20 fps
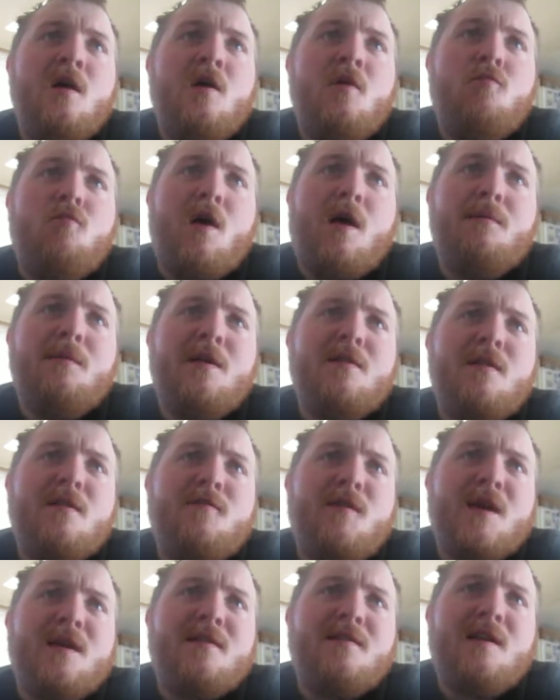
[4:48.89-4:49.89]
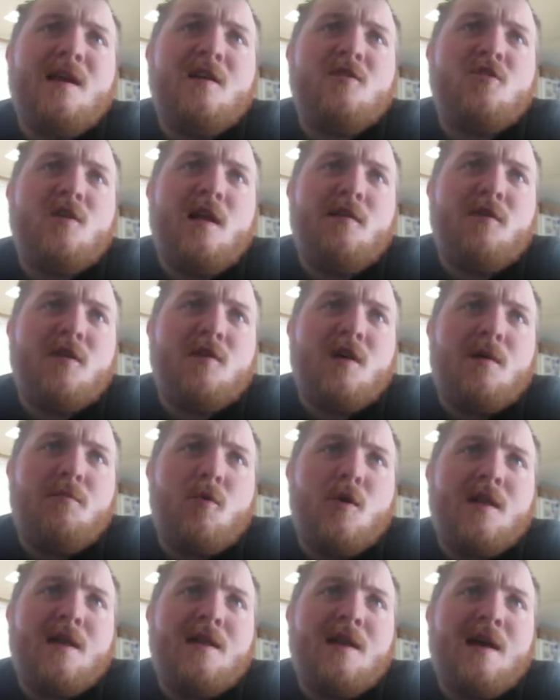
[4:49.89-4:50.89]
While measles vaccination levels are
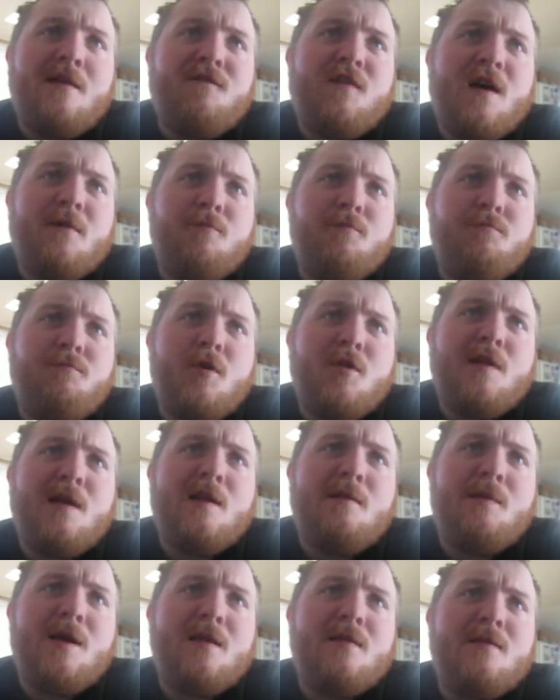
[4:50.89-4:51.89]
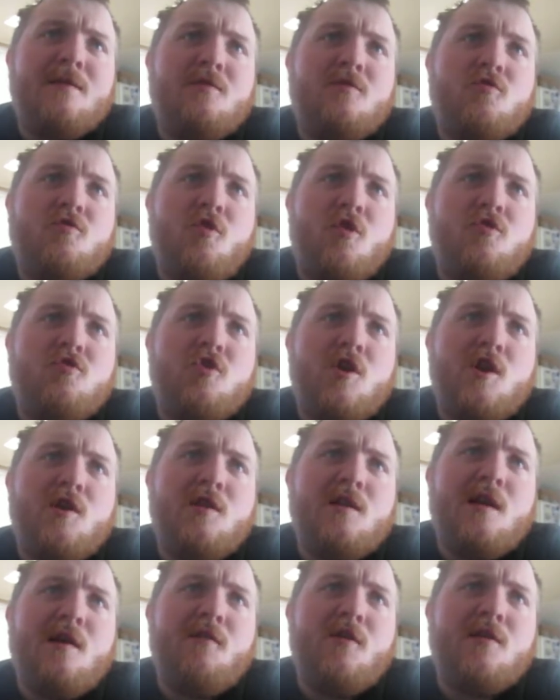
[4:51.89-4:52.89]
more than 95% among school
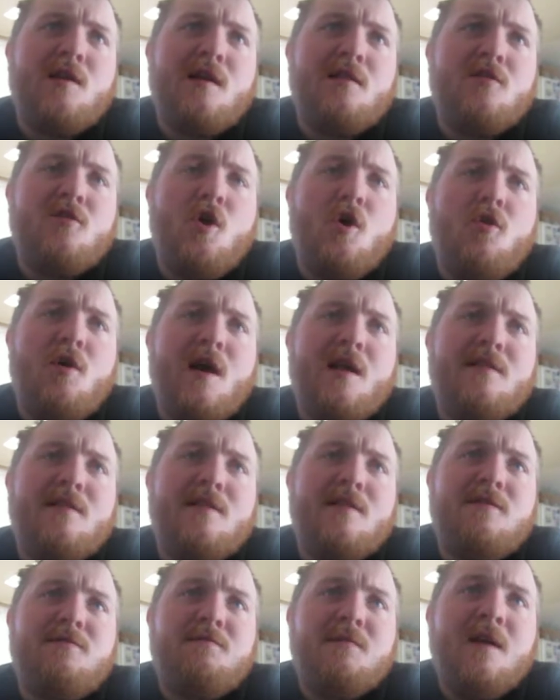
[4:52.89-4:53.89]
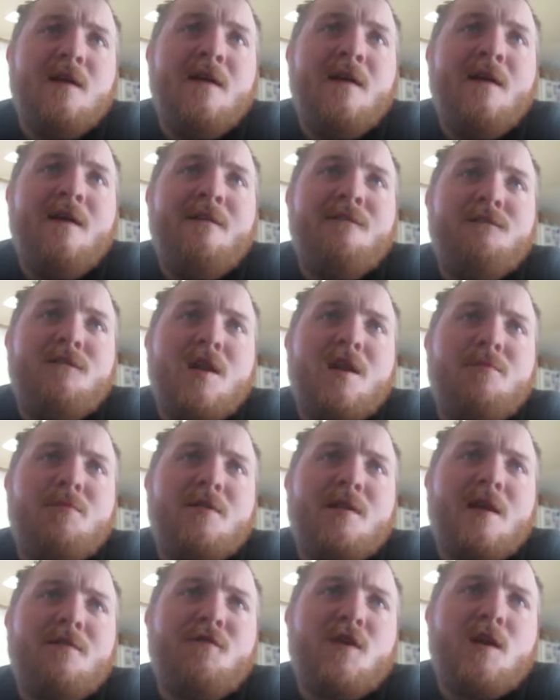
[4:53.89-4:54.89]
children, levels as low as
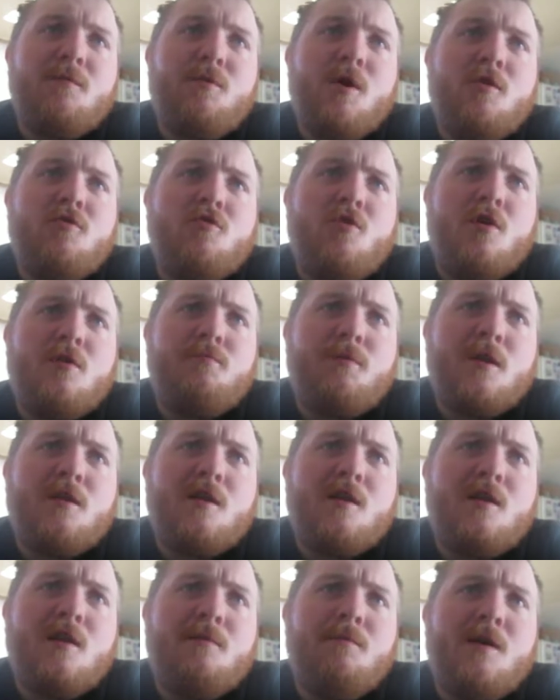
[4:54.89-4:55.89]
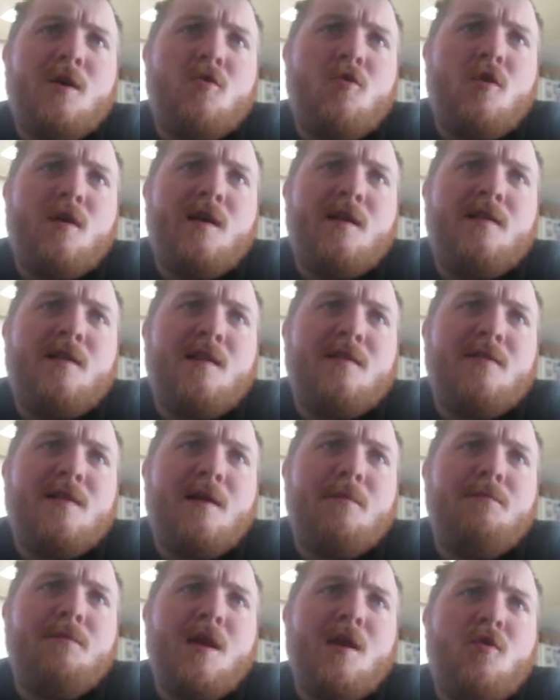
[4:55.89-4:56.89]
50% for the preschools, particularly minorities in
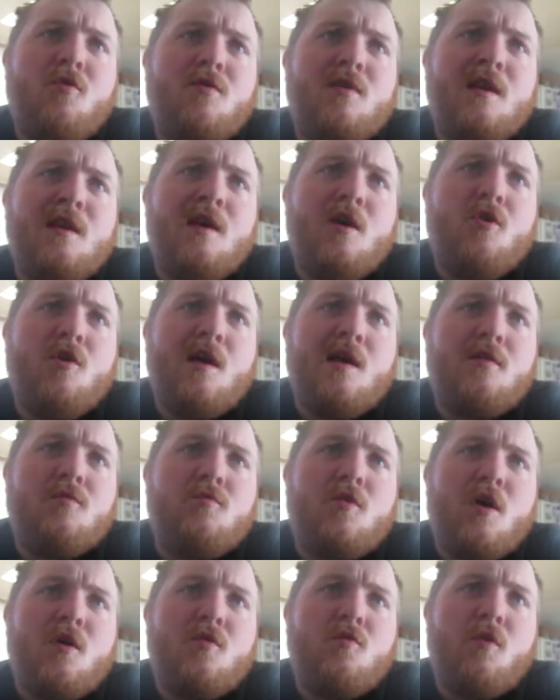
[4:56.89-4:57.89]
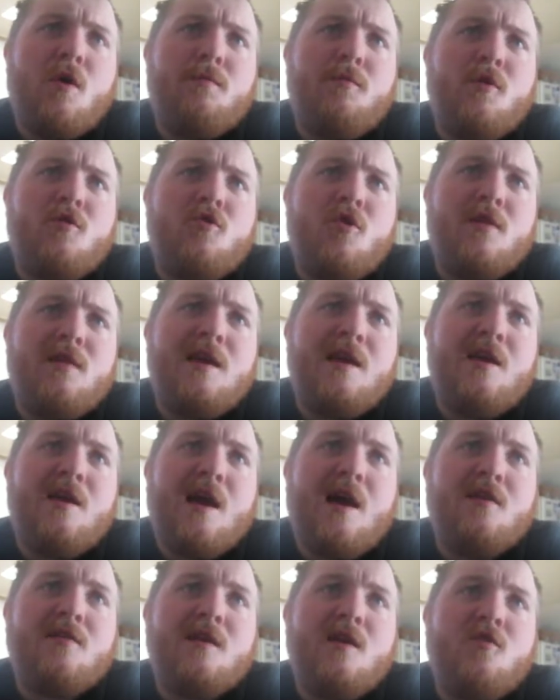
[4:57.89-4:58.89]
some inner city areas. Dr. Roper told the
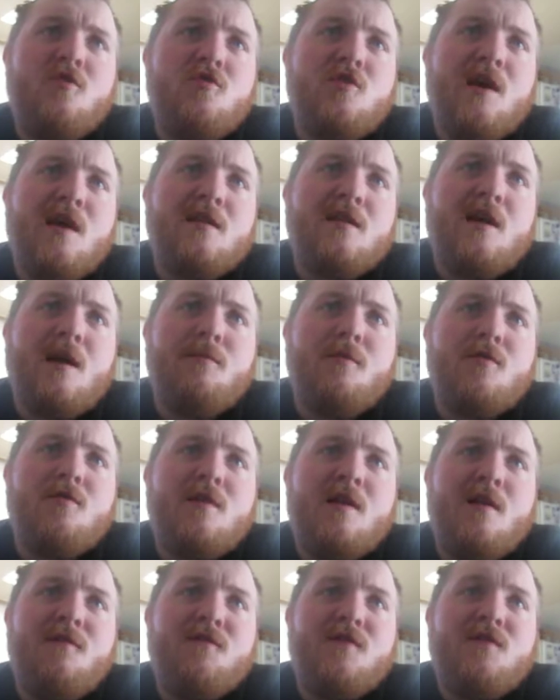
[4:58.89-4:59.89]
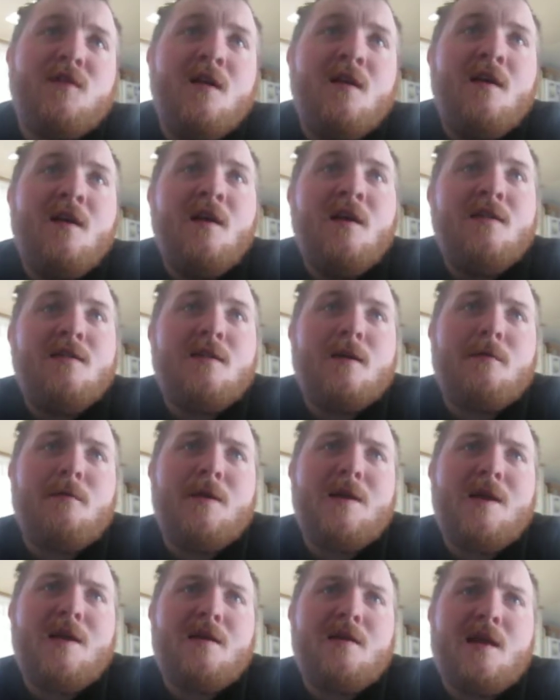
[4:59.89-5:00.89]
House Energy and Commerce Health
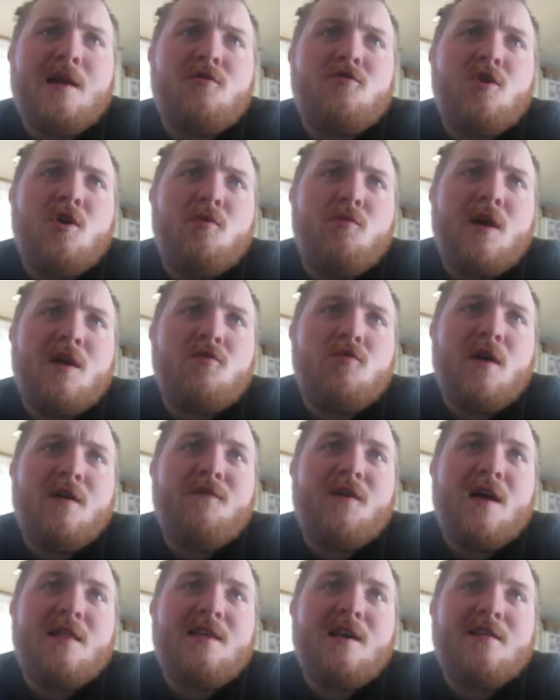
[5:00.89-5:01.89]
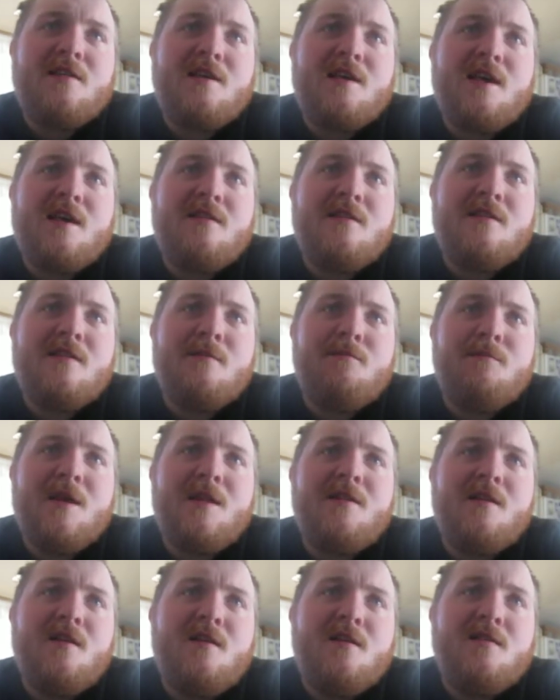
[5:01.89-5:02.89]
Security last year around 25,000 cases of
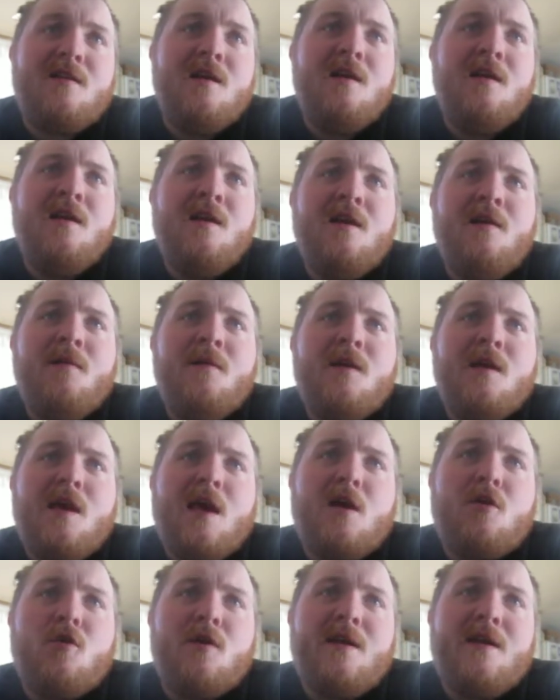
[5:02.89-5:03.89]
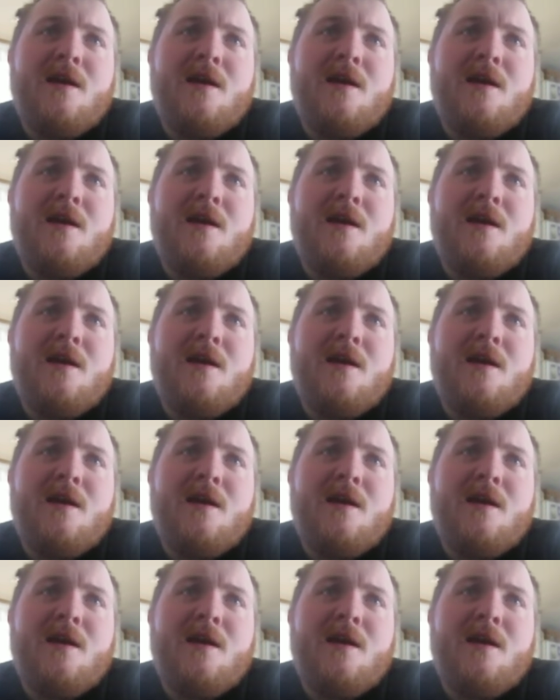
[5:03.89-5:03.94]
measles, including